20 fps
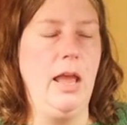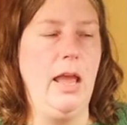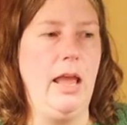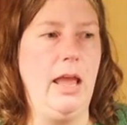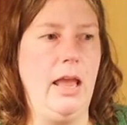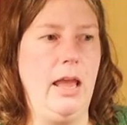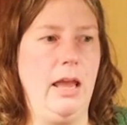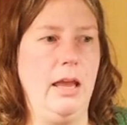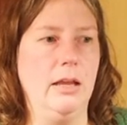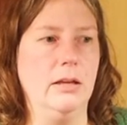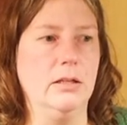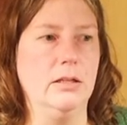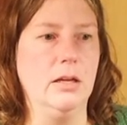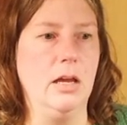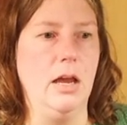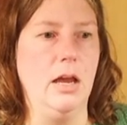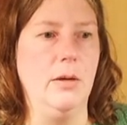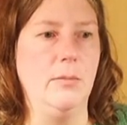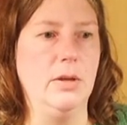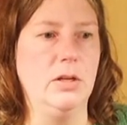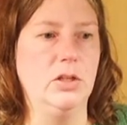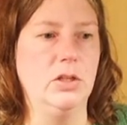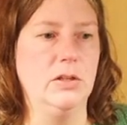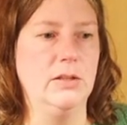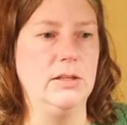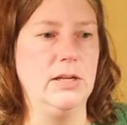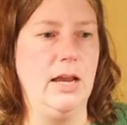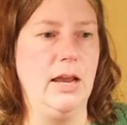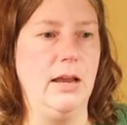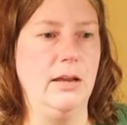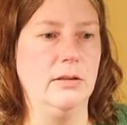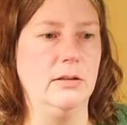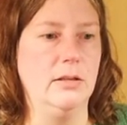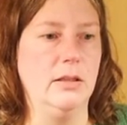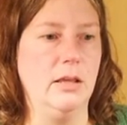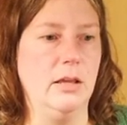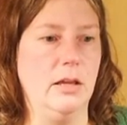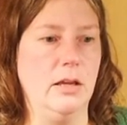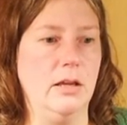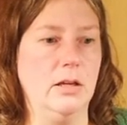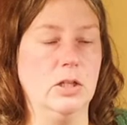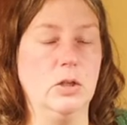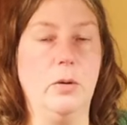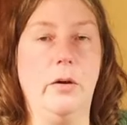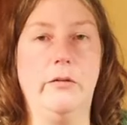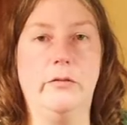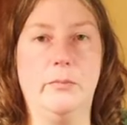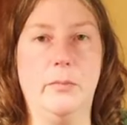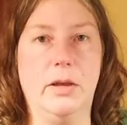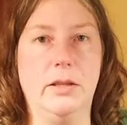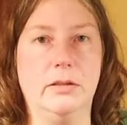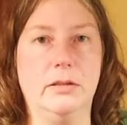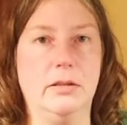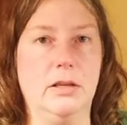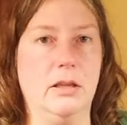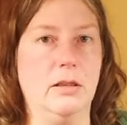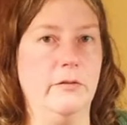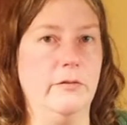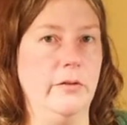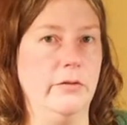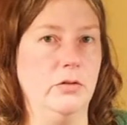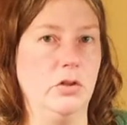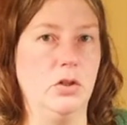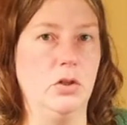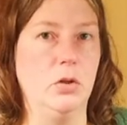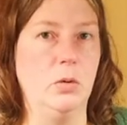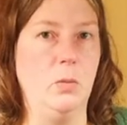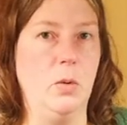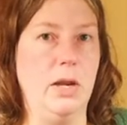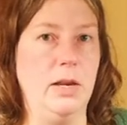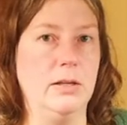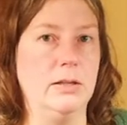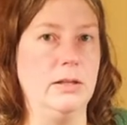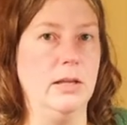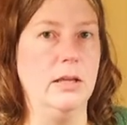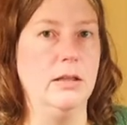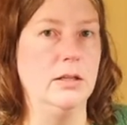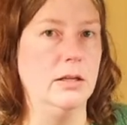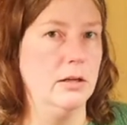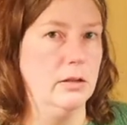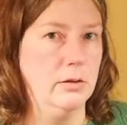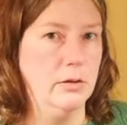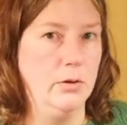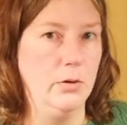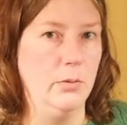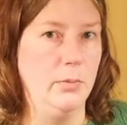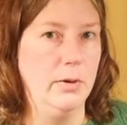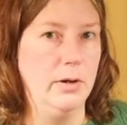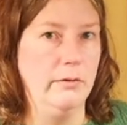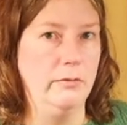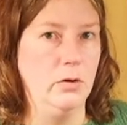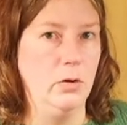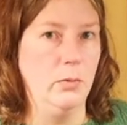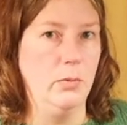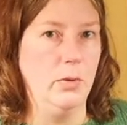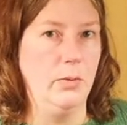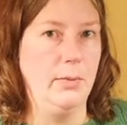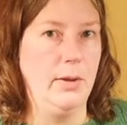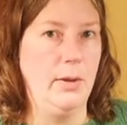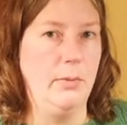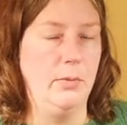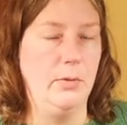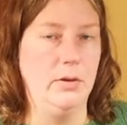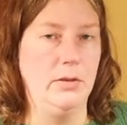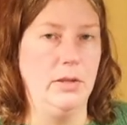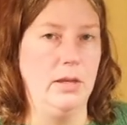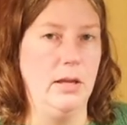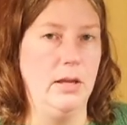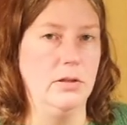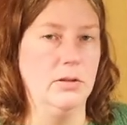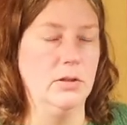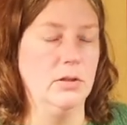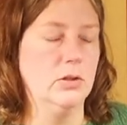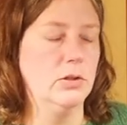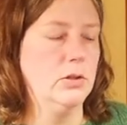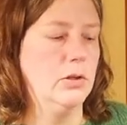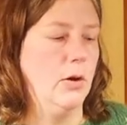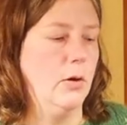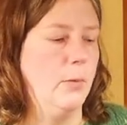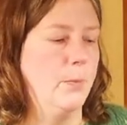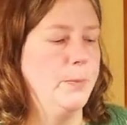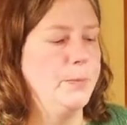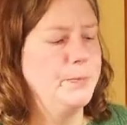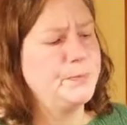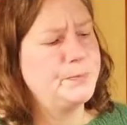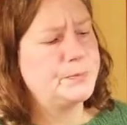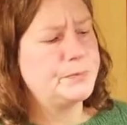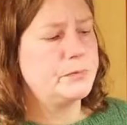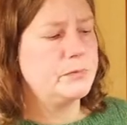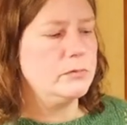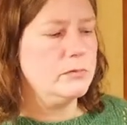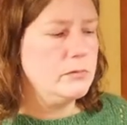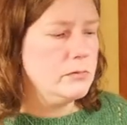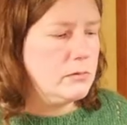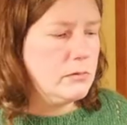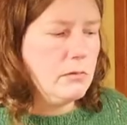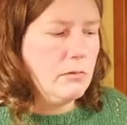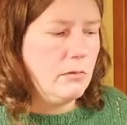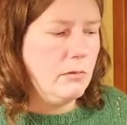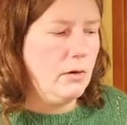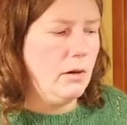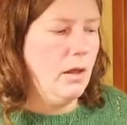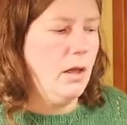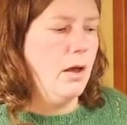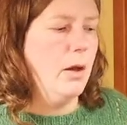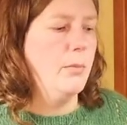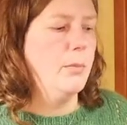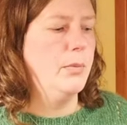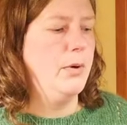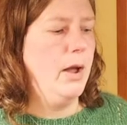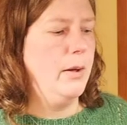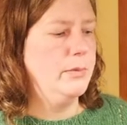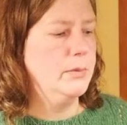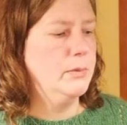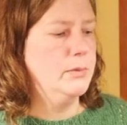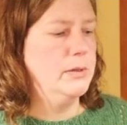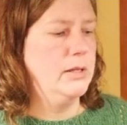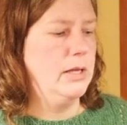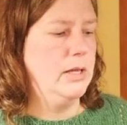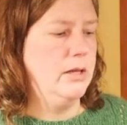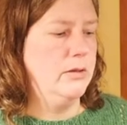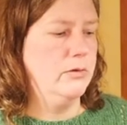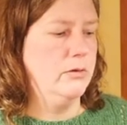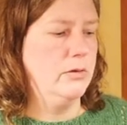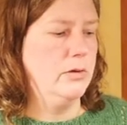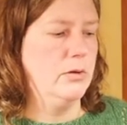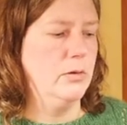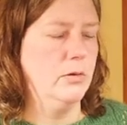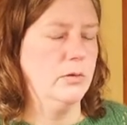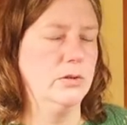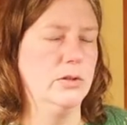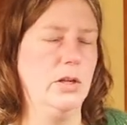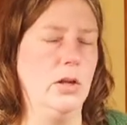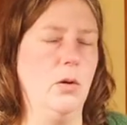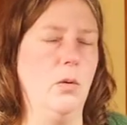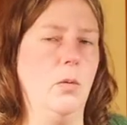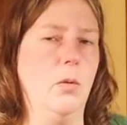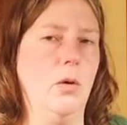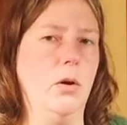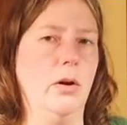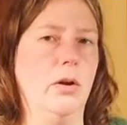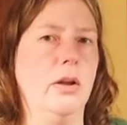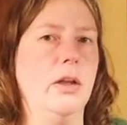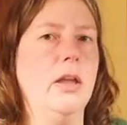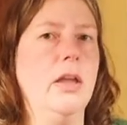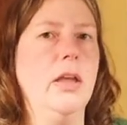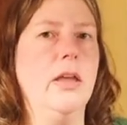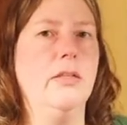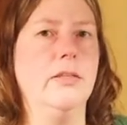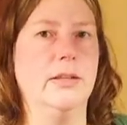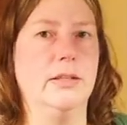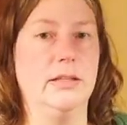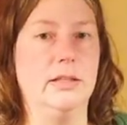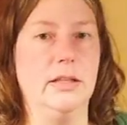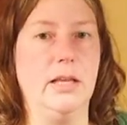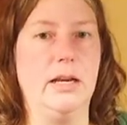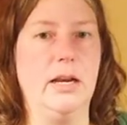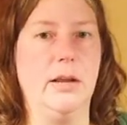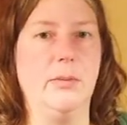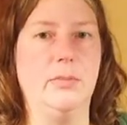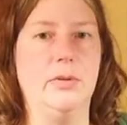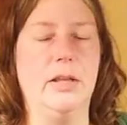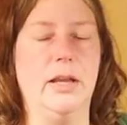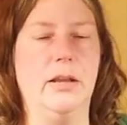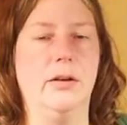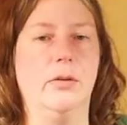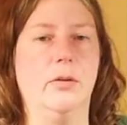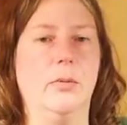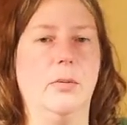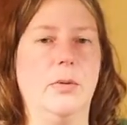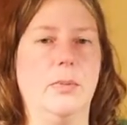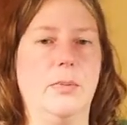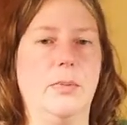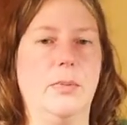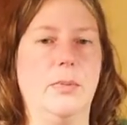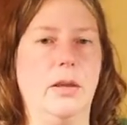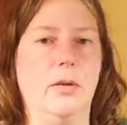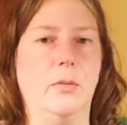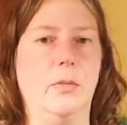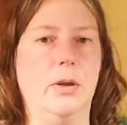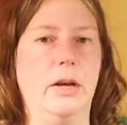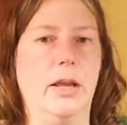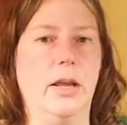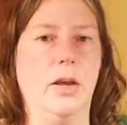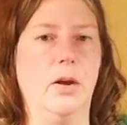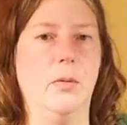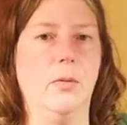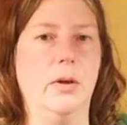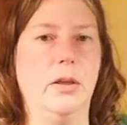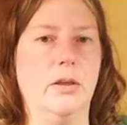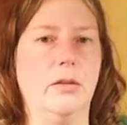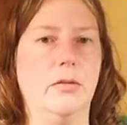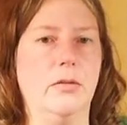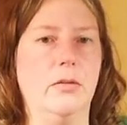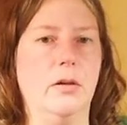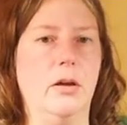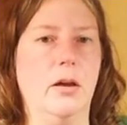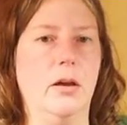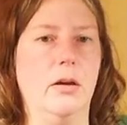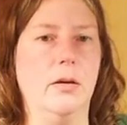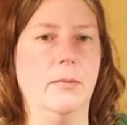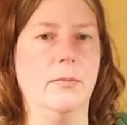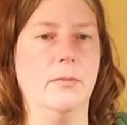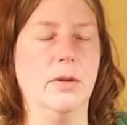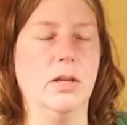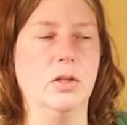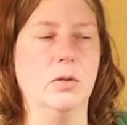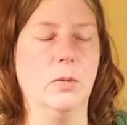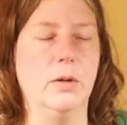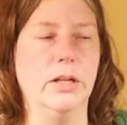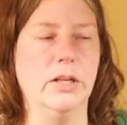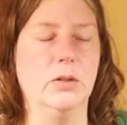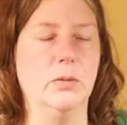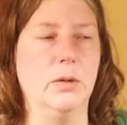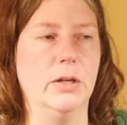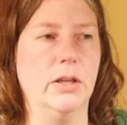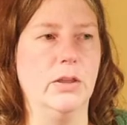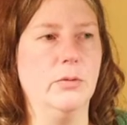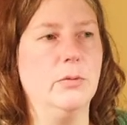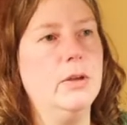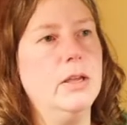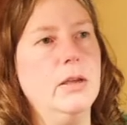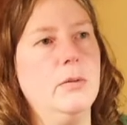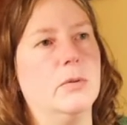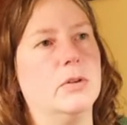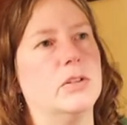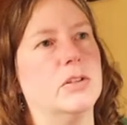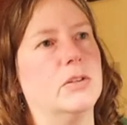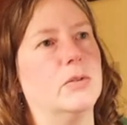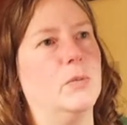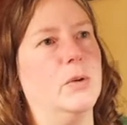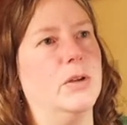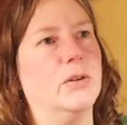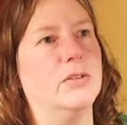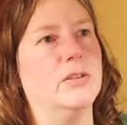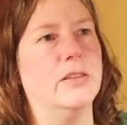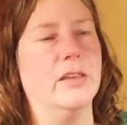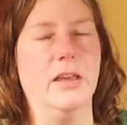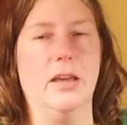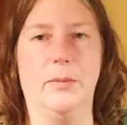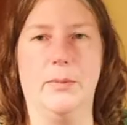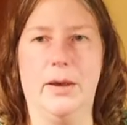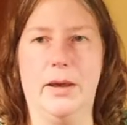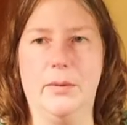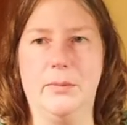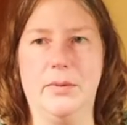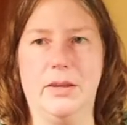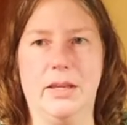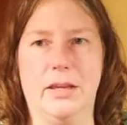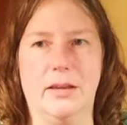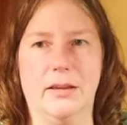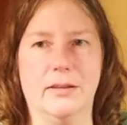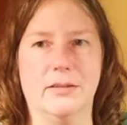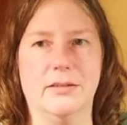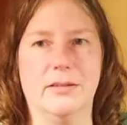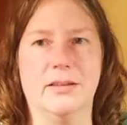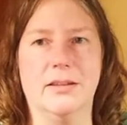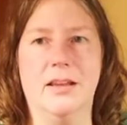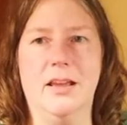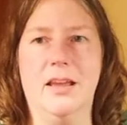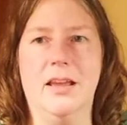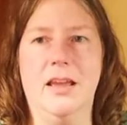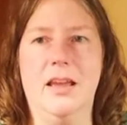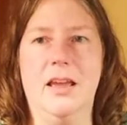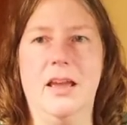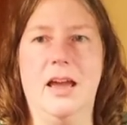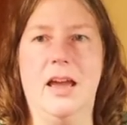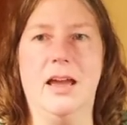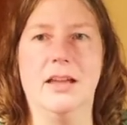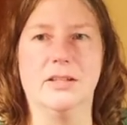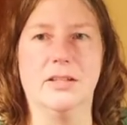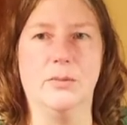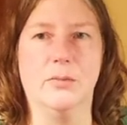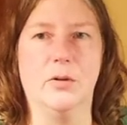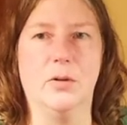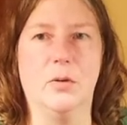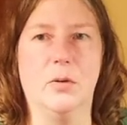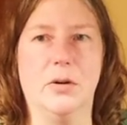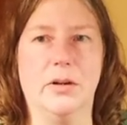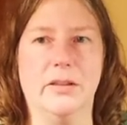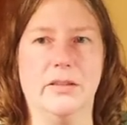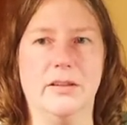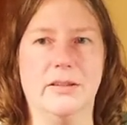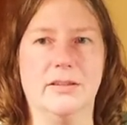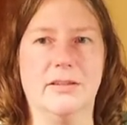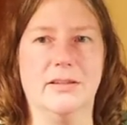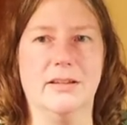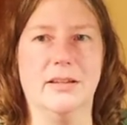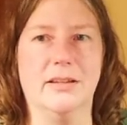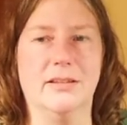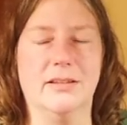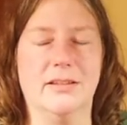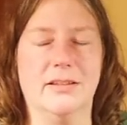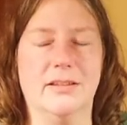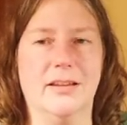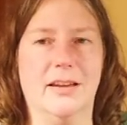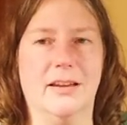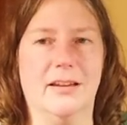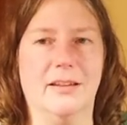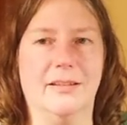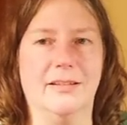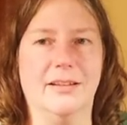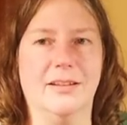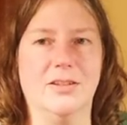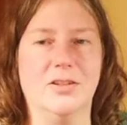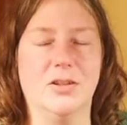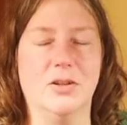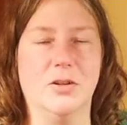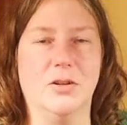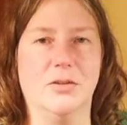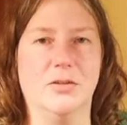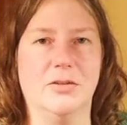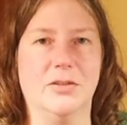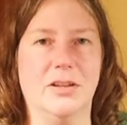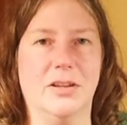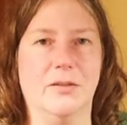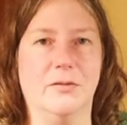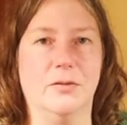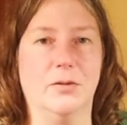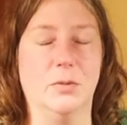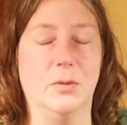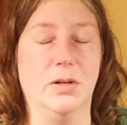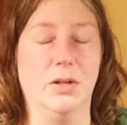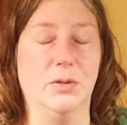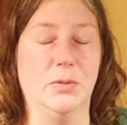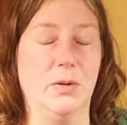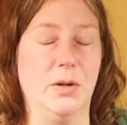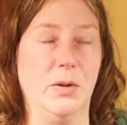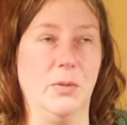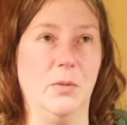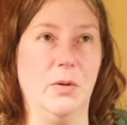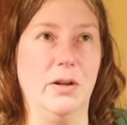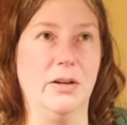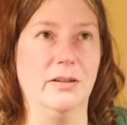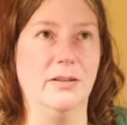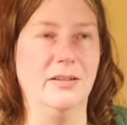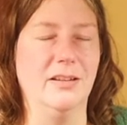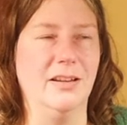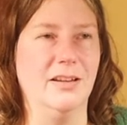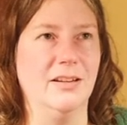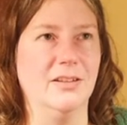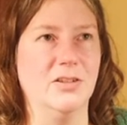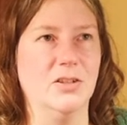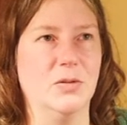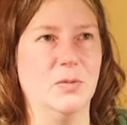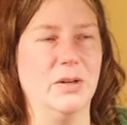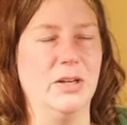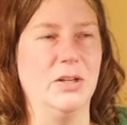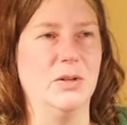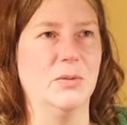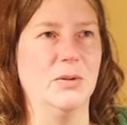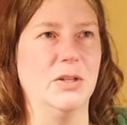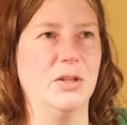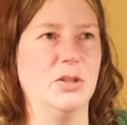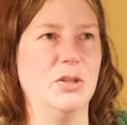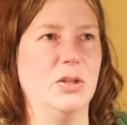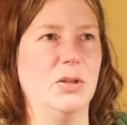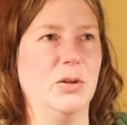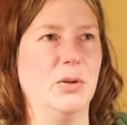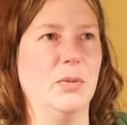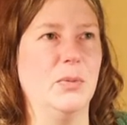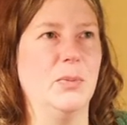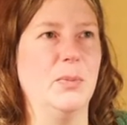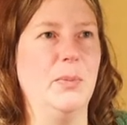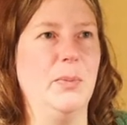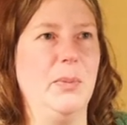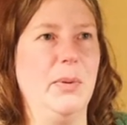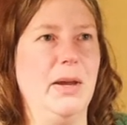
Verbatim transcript: And it just has the 12 months and the 52 weeks, and then a little bit of notebook paper at the end. So probably either the NOLTY or this Luddite planner would be what I go with in 2023, which is weird to think about because as I'm recording this, it's New Year's Eve 2021 into 2022.